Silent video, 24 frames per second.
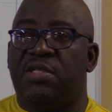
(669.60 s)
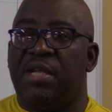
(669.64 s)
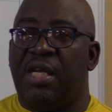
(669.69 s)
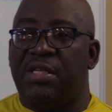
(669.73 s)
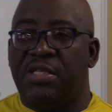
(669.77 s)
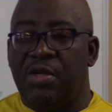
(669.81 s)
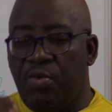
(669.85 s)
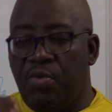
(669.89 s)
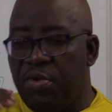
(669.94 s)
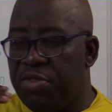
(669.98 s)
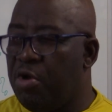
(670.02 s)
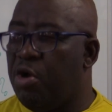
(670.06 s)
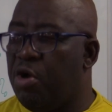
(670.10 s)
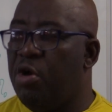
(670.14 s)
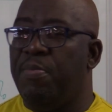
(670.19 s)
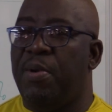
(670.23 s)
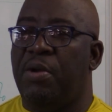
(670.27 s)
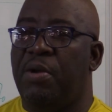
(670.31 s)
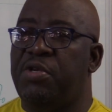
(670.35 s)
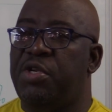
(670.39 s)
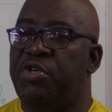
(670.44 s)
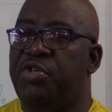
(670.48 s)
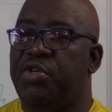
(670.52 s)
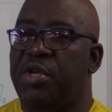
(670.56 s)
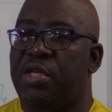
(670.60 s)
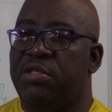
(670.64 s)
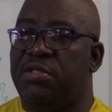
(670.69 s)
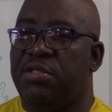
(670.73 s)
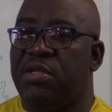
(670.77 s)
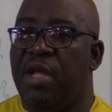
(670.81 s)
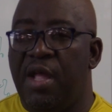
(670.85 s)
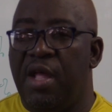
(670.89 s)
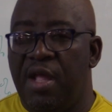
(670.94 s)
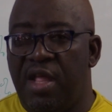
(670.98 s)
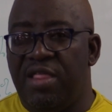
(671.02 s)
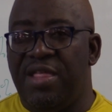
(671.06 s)
starting with compound interest,
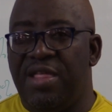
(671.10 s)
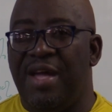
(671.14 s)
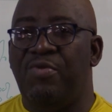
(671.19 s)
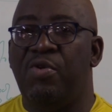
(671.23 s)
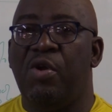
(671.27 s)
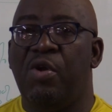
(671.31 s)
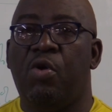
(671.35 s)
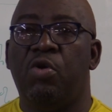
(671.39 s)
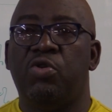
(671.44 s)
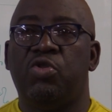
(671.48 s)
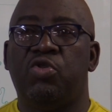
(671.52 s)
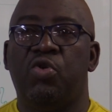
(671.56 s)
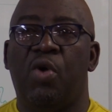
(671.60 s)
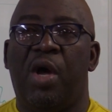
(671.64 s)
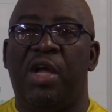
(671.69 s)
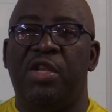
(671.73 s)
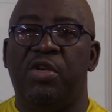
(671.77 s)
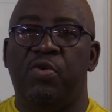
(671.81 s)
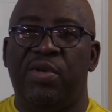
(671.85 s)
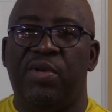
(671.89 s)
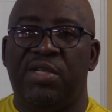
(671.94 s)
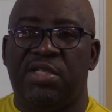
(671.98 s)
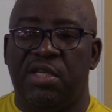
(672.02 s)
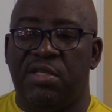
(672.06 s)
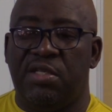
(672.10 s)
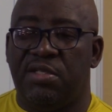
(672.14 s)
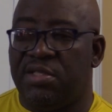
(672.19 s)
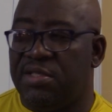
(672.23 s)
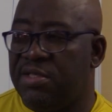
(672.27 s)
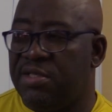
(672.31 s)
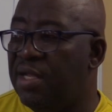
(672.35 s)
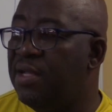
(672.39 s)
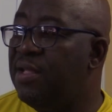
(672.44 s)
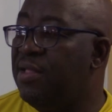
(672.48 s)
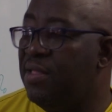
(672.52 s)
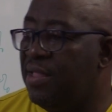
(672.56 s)
then we go to
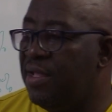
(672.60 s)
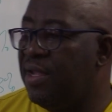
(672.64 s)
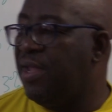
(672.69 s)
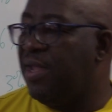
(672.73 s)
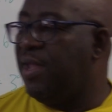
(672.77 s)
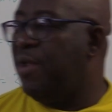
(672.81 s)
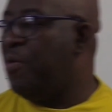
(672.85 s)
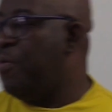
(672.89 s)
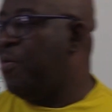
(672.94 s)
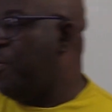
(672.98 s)
annuities. Thank